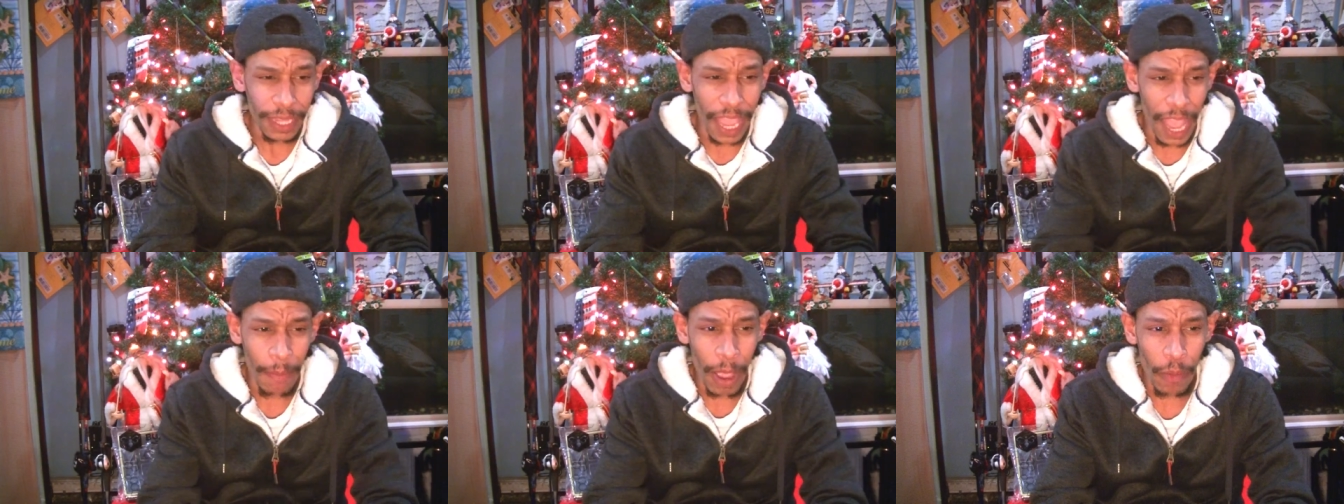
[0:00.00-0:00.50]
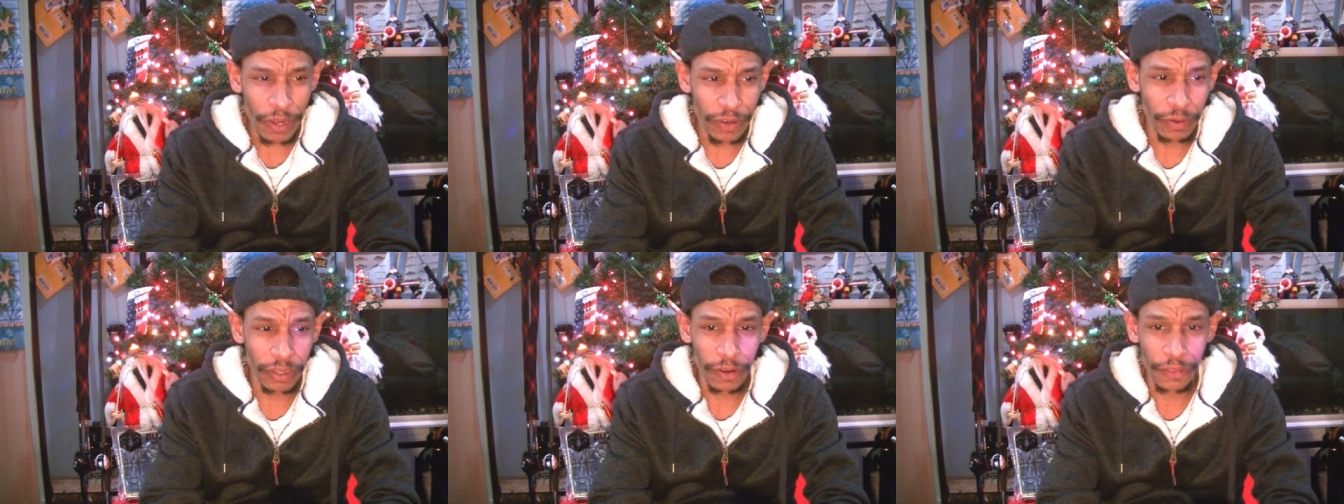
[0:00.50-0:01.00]
How about we
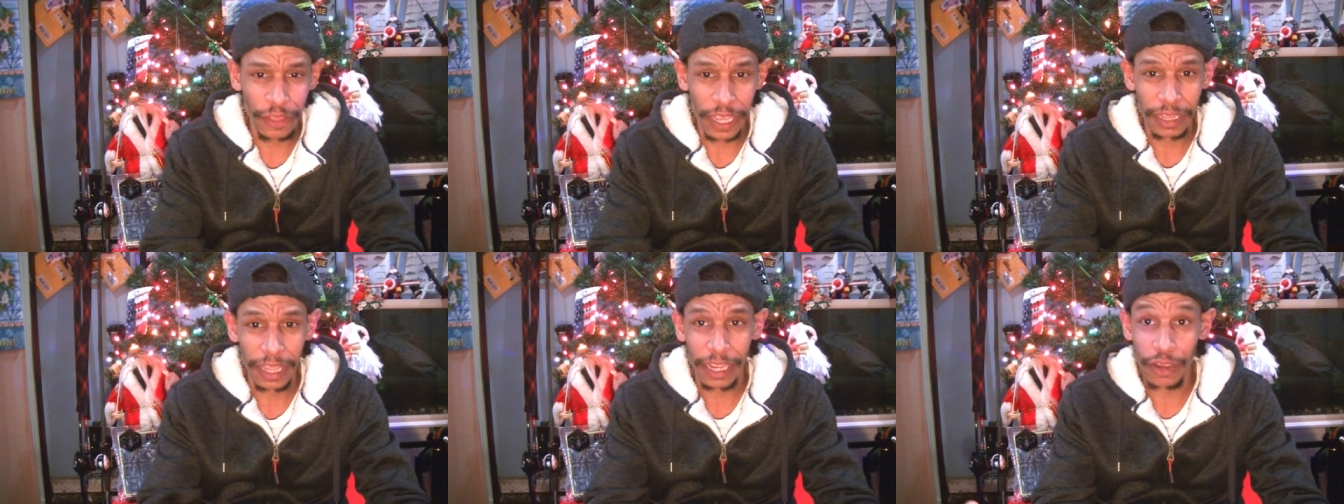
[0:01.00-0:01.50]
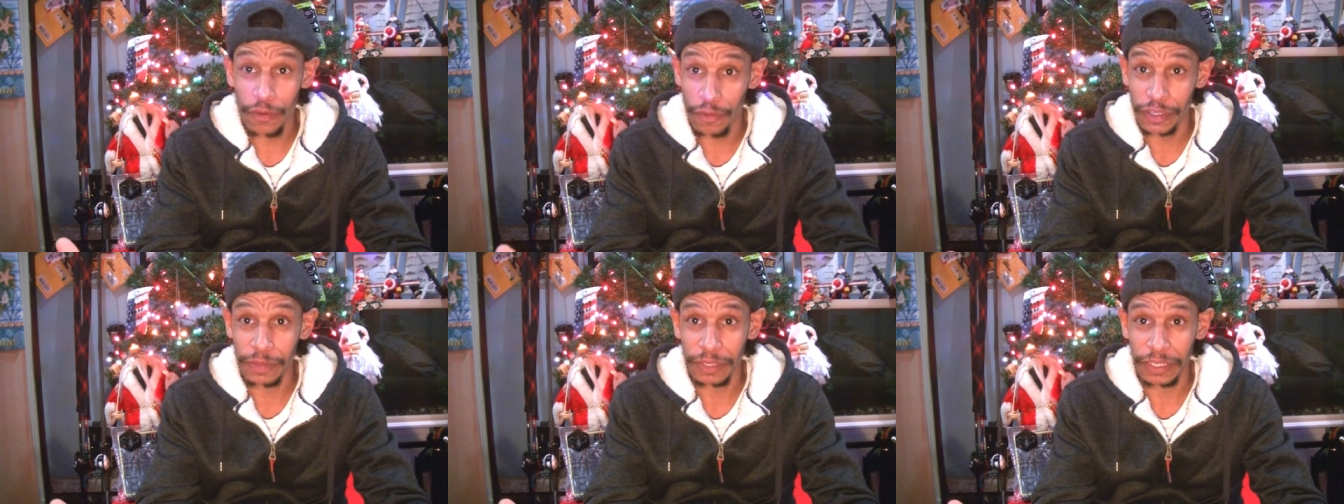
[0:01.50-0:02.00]
do a little thing like
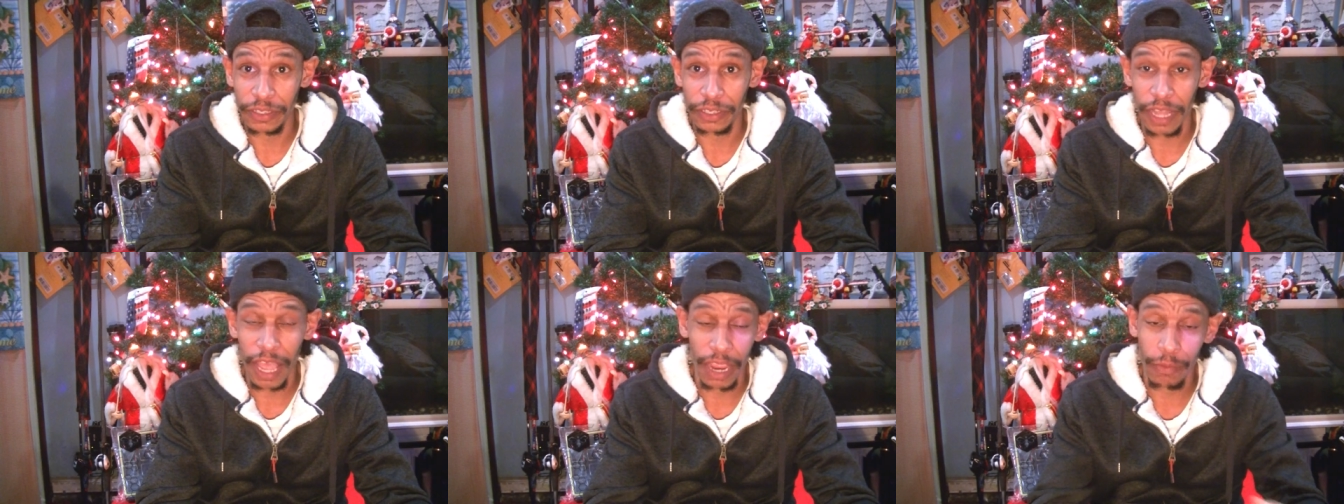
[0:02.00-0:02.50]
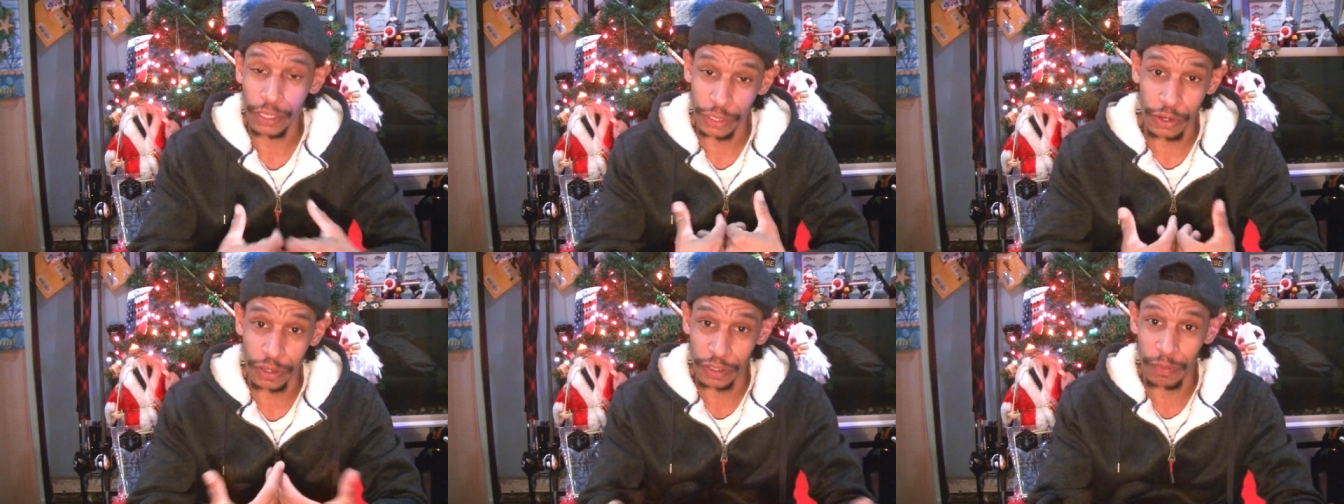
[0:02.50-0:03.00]
Christmas in July, which
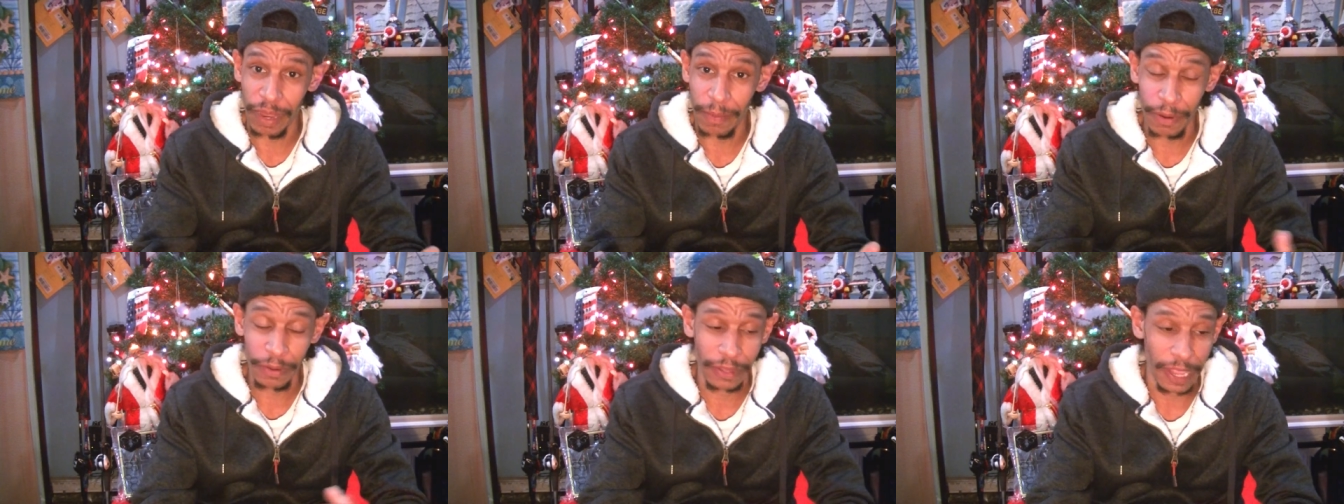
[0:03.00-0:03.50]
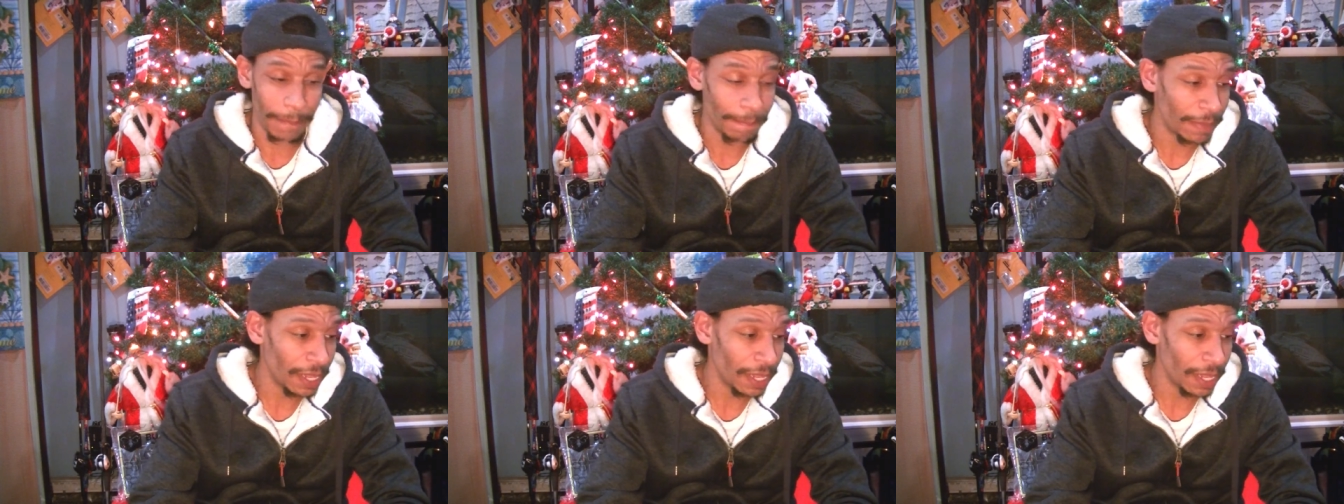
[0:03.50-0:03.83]
is also my birthday?